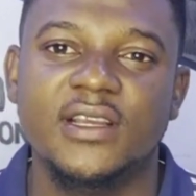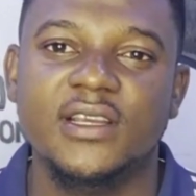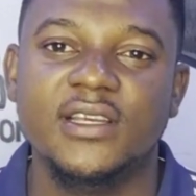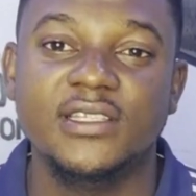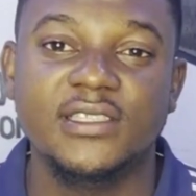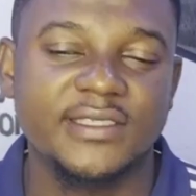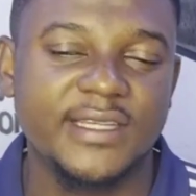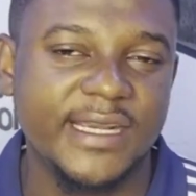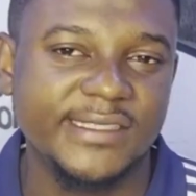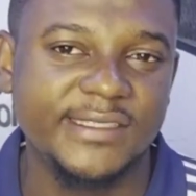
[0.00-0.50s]

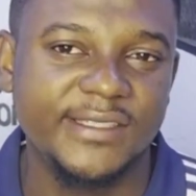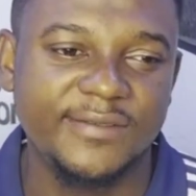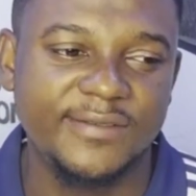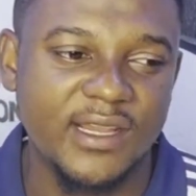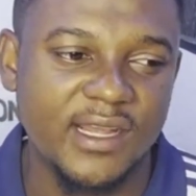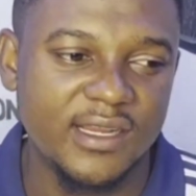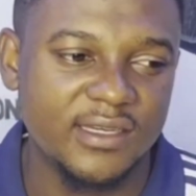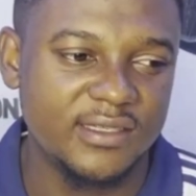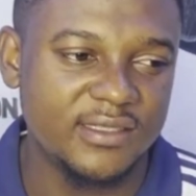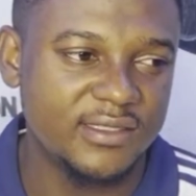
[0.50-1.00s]
is catch the
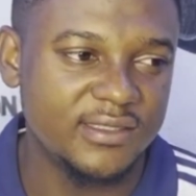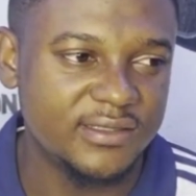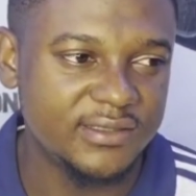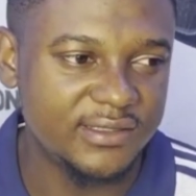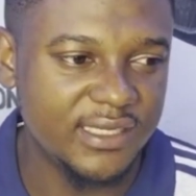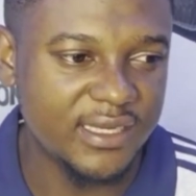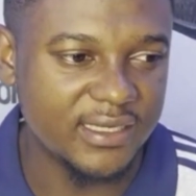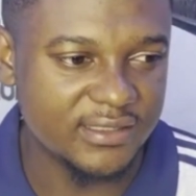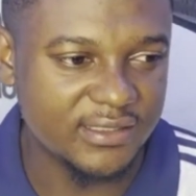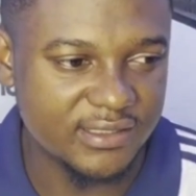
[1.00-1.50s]
flag,
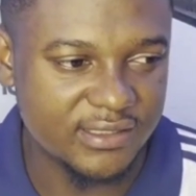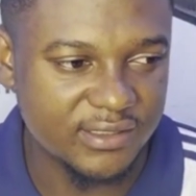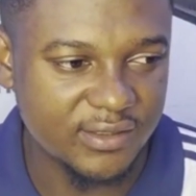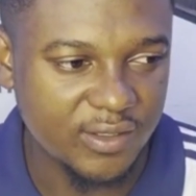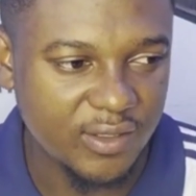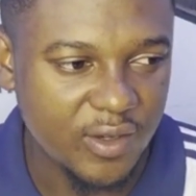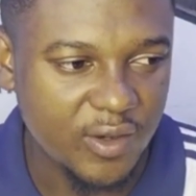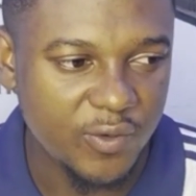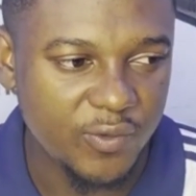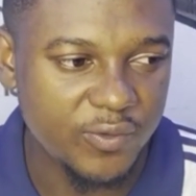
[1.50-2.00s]
that
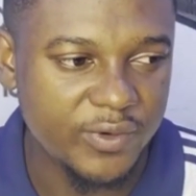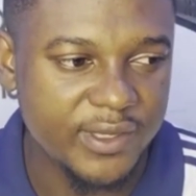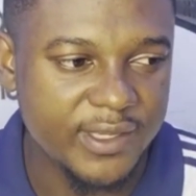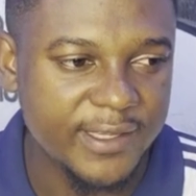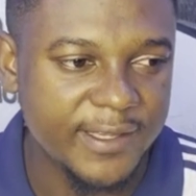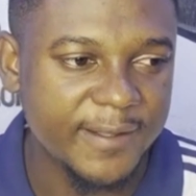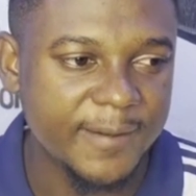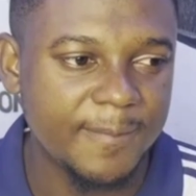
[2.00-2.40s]
we